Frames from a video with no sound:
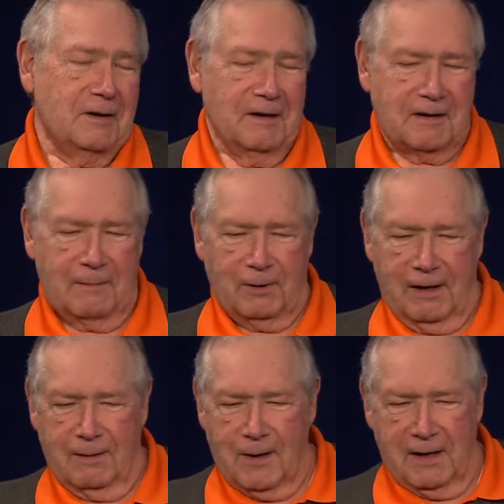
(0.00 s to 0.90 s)
within a couple
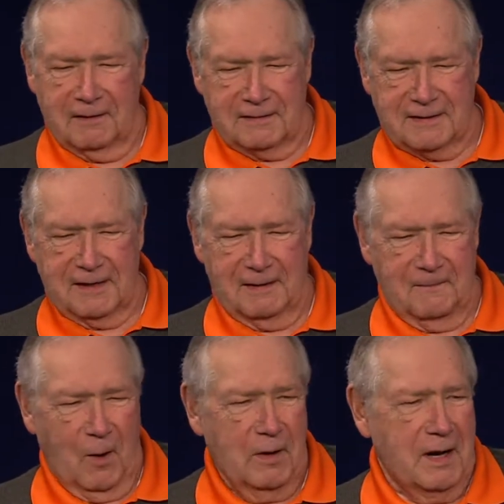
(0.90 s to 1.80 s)
hundred miles. Yeah.
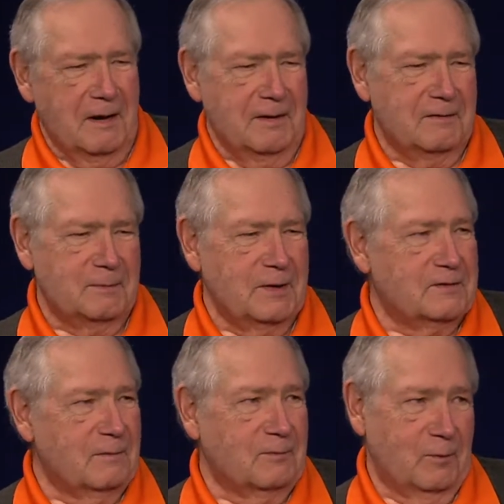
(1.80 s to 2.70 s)
Oh, yeah, there's been
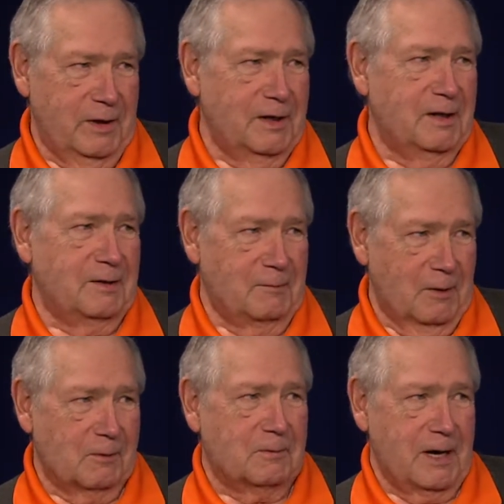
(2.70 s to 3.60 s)
some really
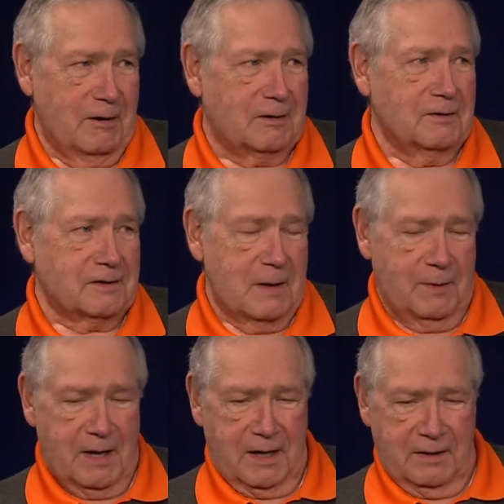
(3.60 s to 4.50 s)
real characters
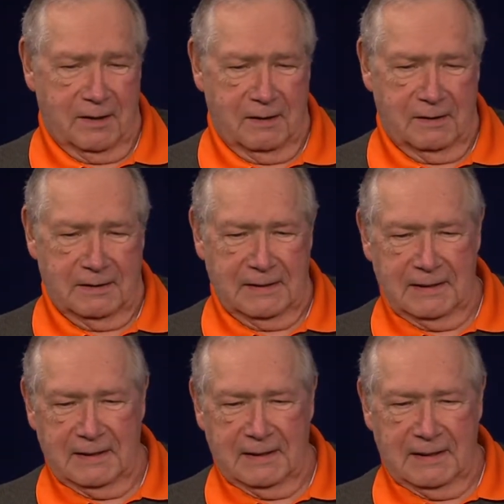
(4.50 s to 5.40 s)
coming out of there.
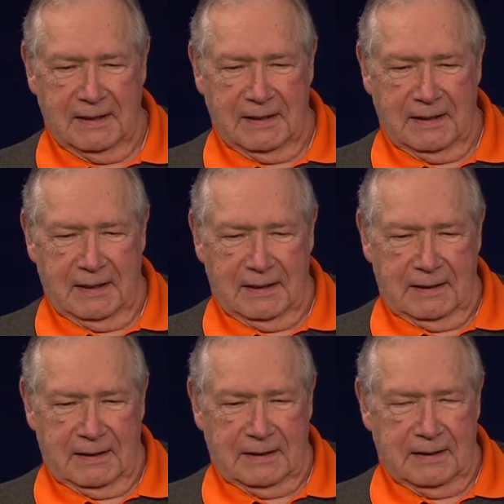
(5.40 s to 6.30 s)

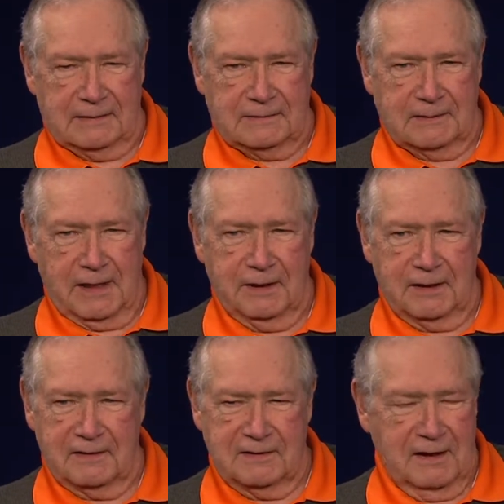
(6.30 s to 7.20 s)
Uh, I
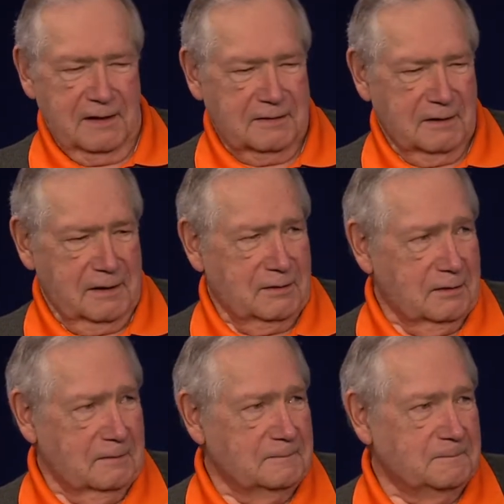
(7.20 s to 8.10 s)
think it's the
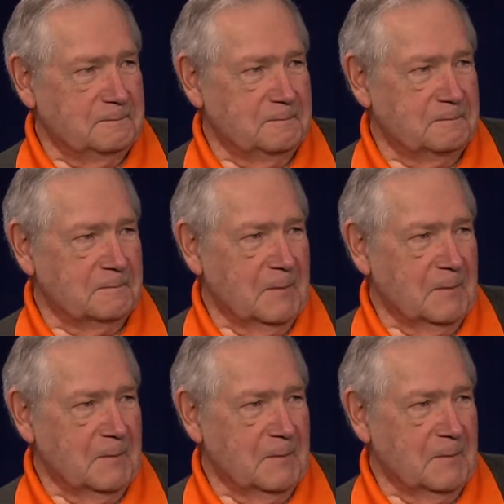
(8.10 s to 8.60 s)
isolation. I think